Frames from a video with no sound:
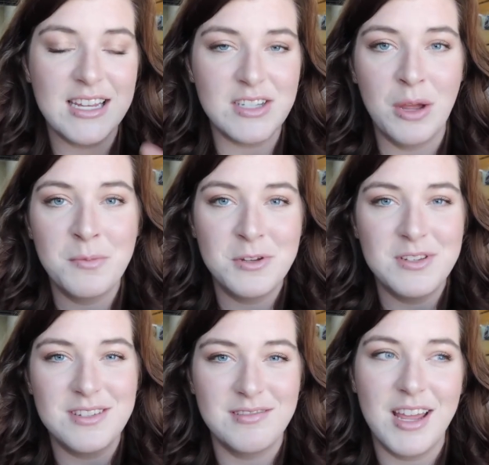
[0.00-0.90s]
It's
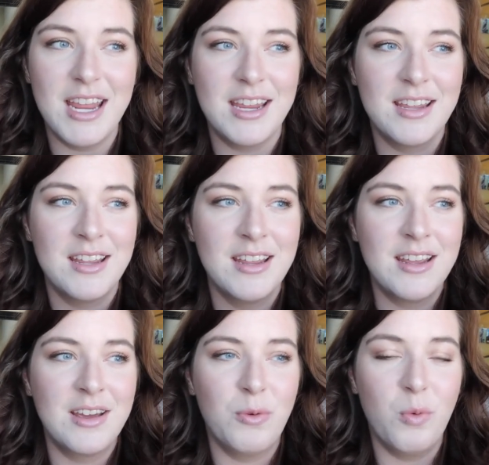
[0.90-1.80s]
almost like
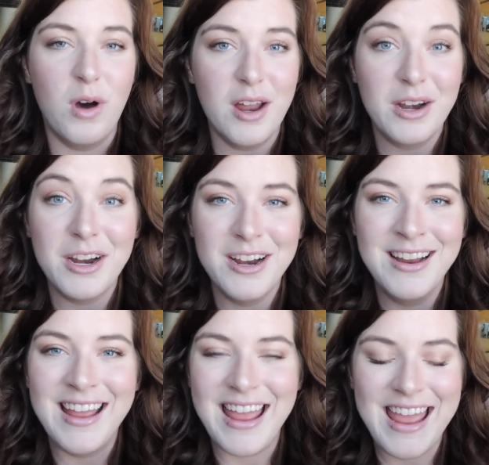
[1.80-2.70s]

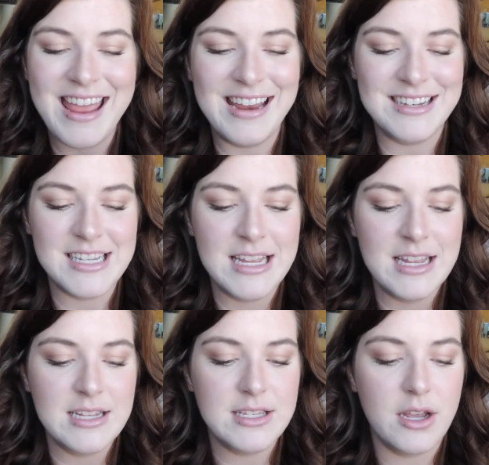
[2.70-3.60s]
water, and
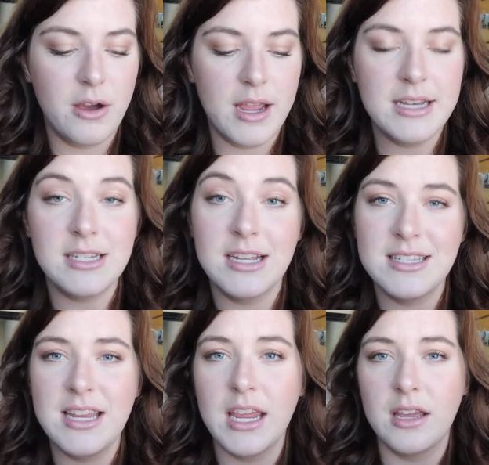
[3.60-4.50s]
so it
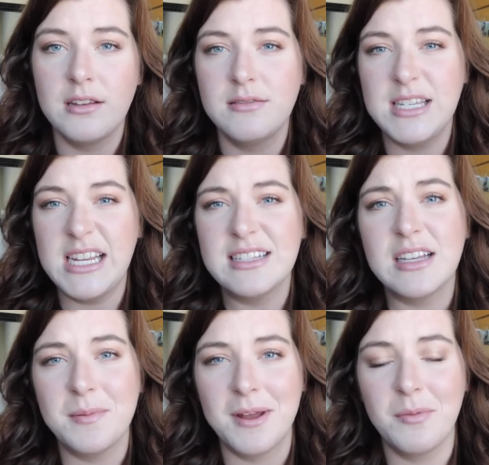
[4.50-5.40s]
does take a
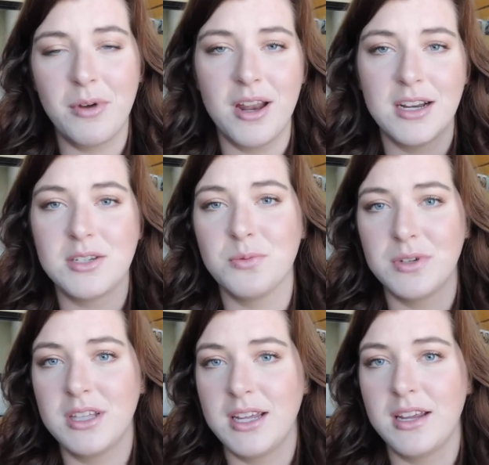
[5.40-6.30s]
decent amount of product to
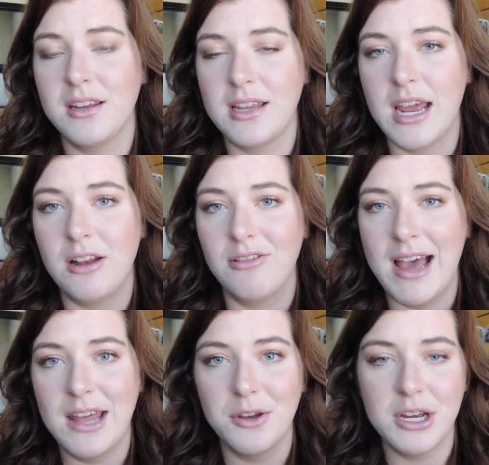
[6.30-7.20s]
really get a
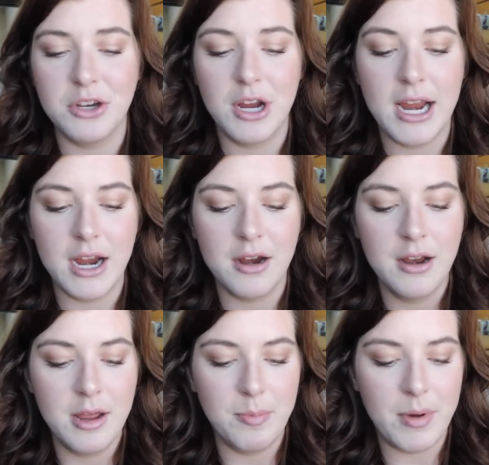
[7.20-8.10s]
lather in your hair,